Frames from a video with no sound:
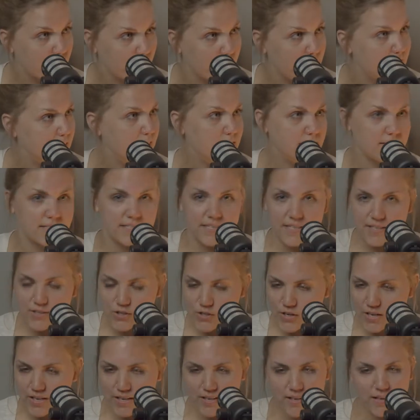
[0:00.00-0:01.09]
right? Mm-hmm. Like the
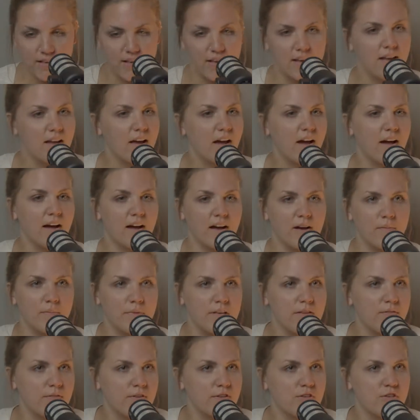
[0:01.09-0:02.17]
teaching, um,
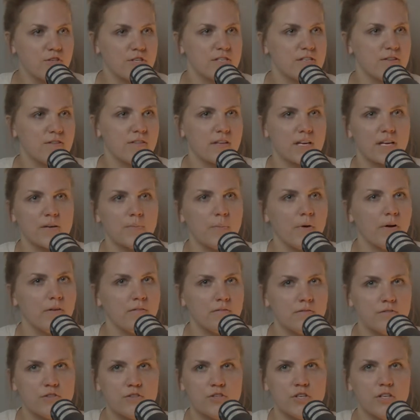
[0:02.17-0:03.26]
even just you think
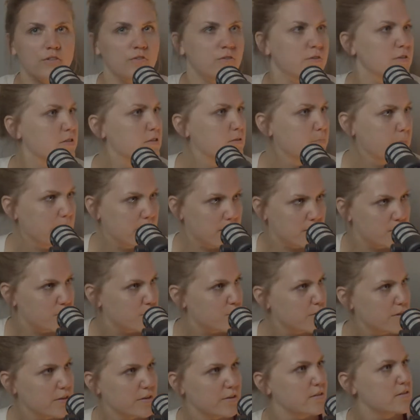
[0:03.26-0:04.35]
about children's
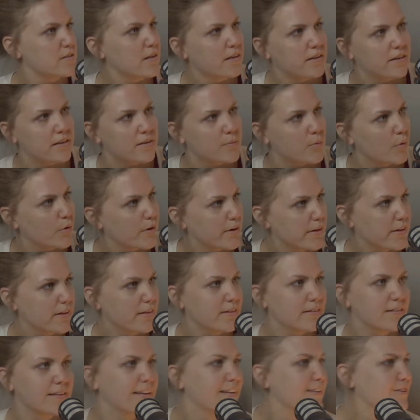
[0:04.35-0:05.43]
ministry or Sunday
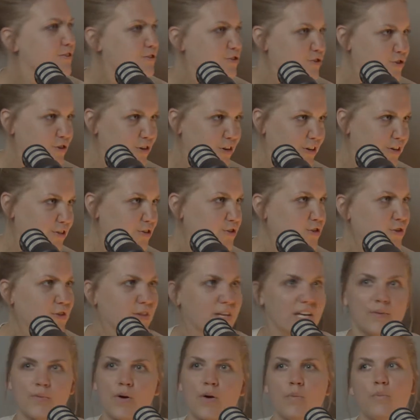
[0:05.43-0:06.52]
morning kids' church, you
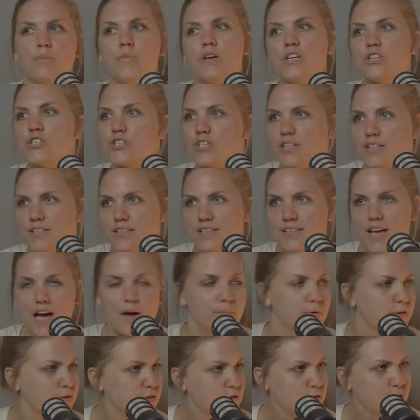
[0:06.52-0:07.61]
think about missions,
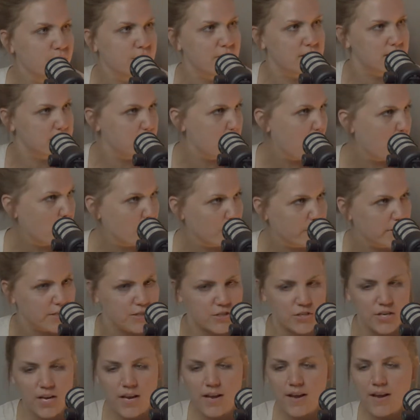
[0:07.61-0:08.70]
opportunities, and
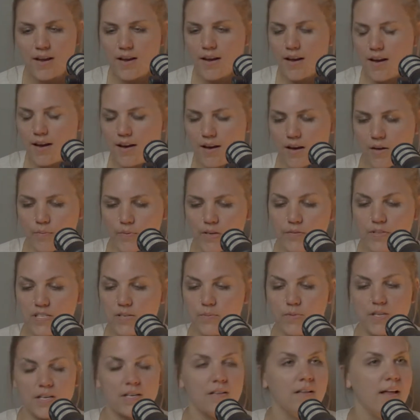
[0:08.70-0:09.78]
outreach. Um, even
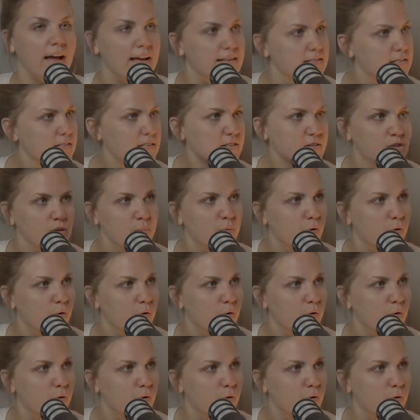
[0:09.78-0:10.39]
some of the classes or